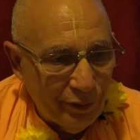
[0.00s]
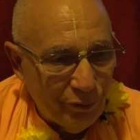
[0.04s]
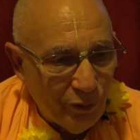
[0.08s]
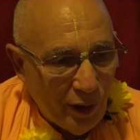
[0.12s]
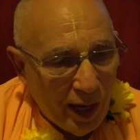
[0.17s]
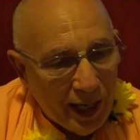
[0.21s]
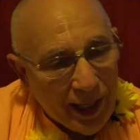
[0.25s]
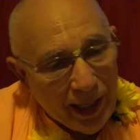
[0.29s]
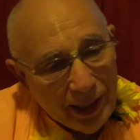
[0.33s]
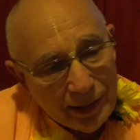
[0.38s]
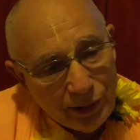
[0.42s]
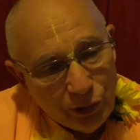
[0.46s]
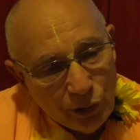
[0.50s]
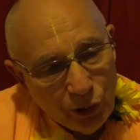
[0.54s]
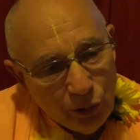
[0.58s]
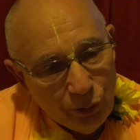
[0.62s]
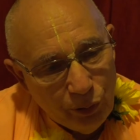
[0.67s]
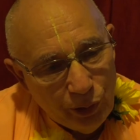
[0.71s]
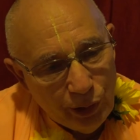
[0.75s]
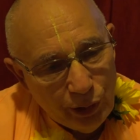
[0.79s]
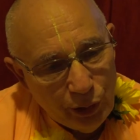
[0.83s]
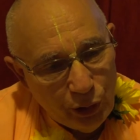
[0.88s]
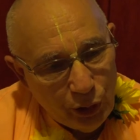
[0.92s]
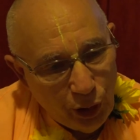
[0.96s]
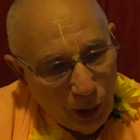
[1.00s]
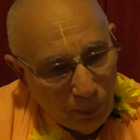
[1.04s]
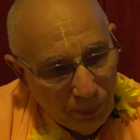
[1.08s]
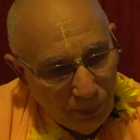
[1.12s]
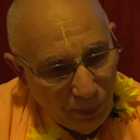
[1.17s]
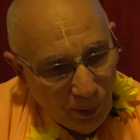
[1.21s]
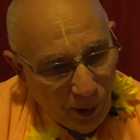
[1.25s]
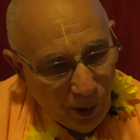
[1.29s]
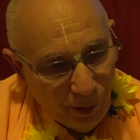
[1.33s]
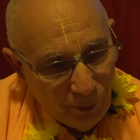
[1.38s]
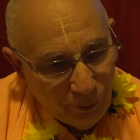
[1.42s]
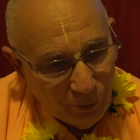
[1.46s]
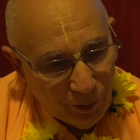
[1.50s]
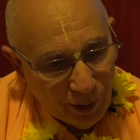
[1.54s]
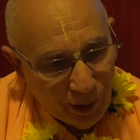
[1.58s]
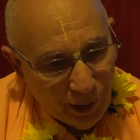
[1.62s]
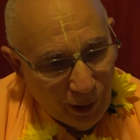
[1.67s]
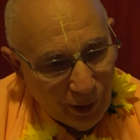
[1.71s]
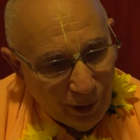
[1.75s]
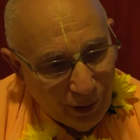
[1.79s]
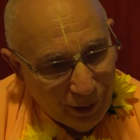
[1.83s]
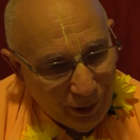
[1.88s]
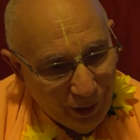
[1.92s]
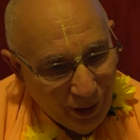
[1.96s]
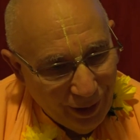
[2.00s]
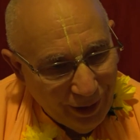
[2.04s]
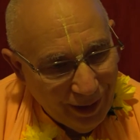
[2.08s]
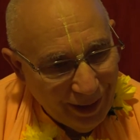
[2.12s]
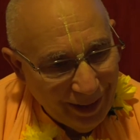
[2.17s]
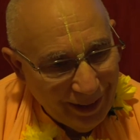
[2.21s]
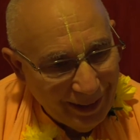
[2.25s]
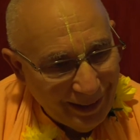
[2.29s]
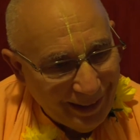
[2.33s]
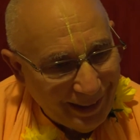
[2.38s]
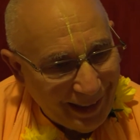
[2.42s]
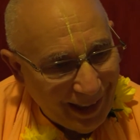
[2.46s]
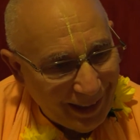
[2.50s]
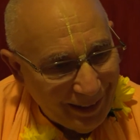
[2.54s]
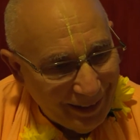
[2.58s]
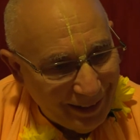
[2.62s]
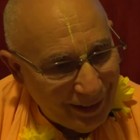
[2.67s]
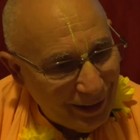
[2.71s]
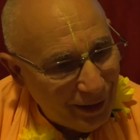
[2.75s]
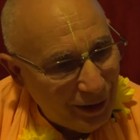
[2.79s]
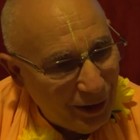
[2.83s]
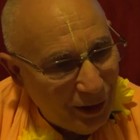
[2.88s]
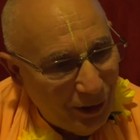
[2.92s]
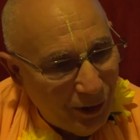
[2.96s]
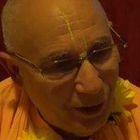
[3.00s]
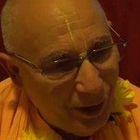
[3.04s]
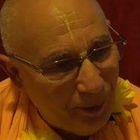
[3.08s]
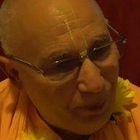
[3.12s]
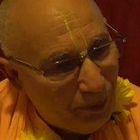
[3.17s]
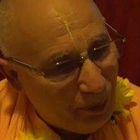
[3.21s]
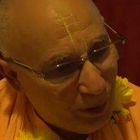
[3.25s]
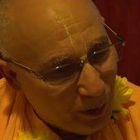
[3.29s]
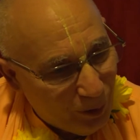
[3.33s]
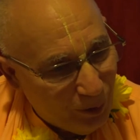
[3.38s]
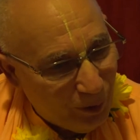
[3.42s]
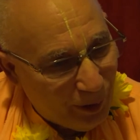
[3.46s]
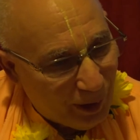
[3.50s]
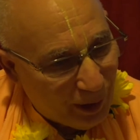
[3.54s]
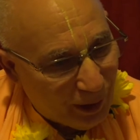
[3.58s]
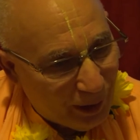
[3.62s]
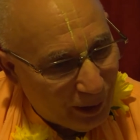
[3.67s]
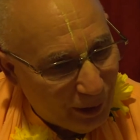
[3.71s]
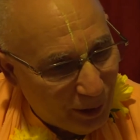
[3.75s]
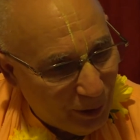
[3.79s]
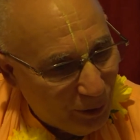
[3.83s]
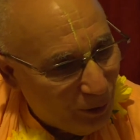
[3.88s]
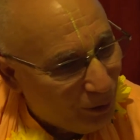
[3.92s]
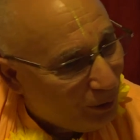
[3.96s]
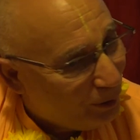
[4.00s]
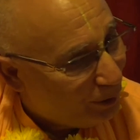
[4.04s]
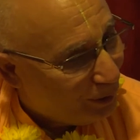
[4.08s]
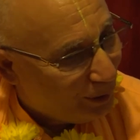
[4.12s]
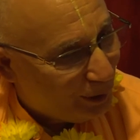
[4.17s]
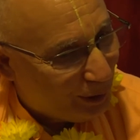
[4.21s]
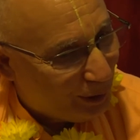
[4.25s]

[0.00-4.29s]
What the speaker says: I asked you to jump off the centenary building, you will